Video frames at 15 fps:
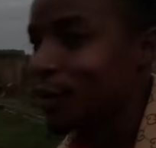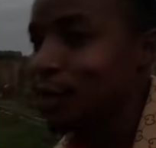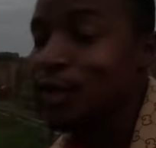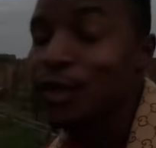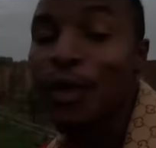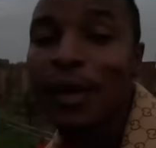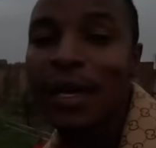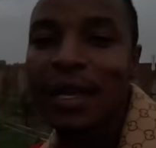
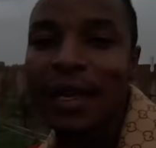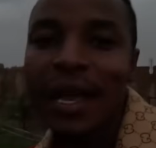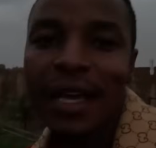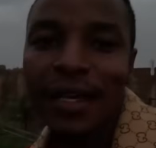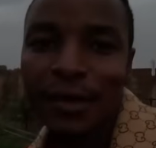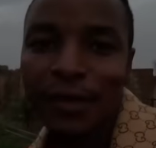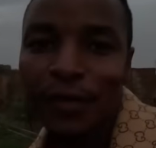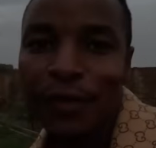So many
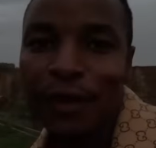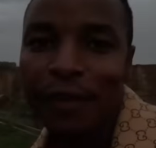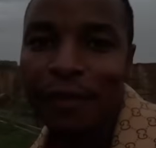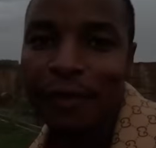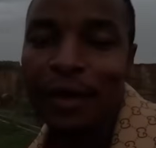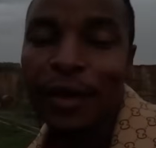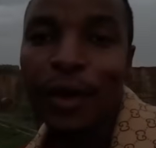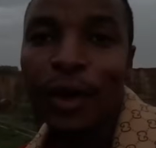guys of you have
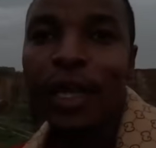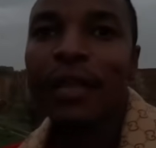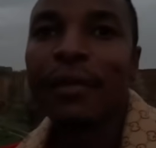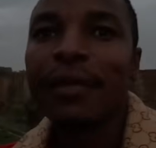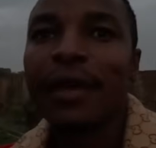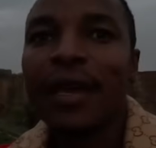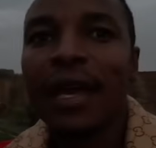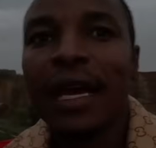been calling
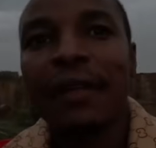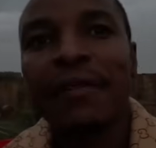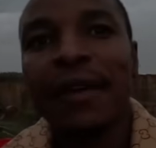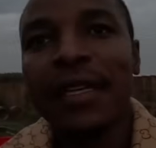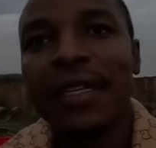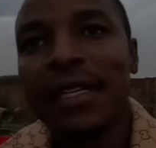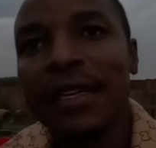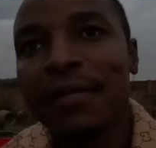me,
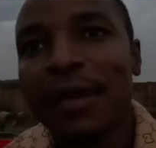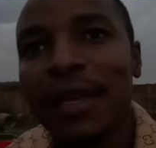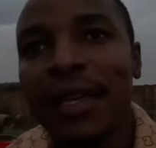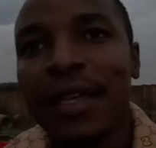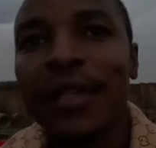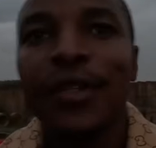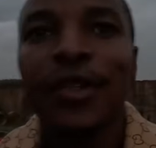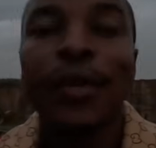advising me.
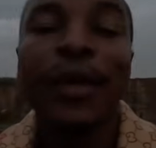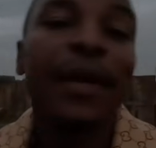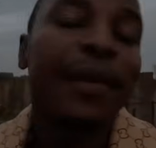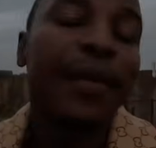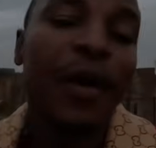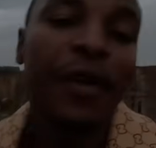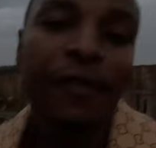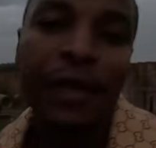So many
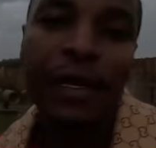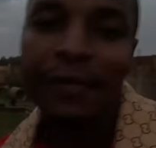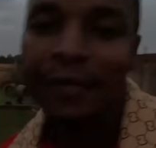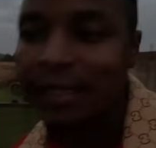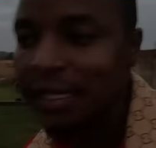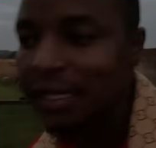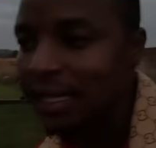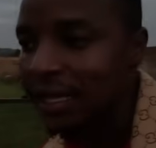people have been
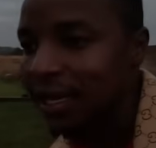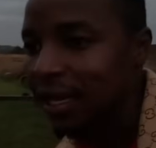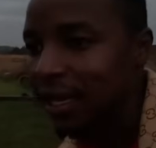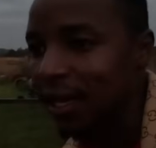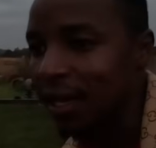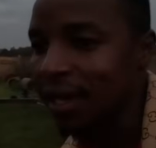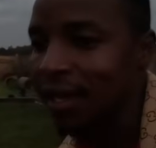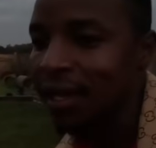visiting here,
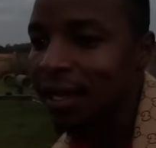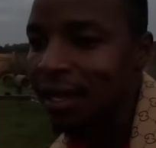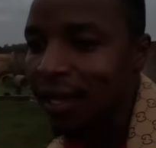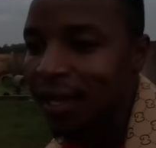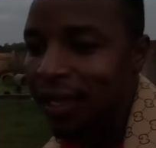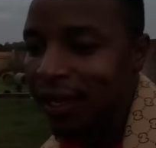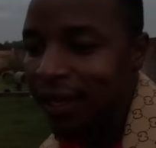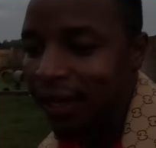
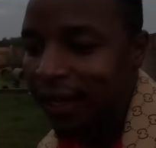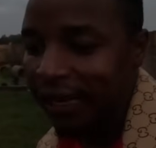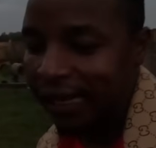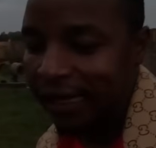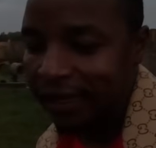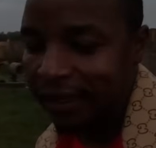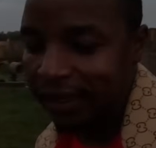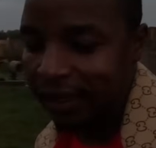
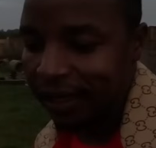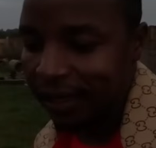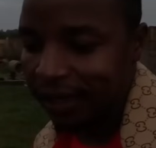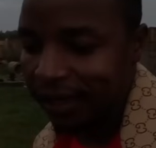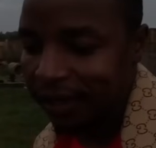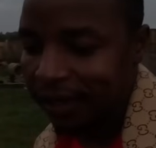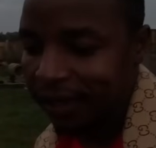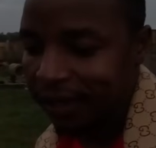and
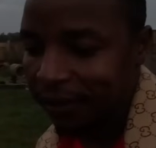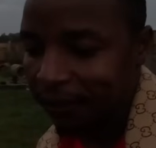I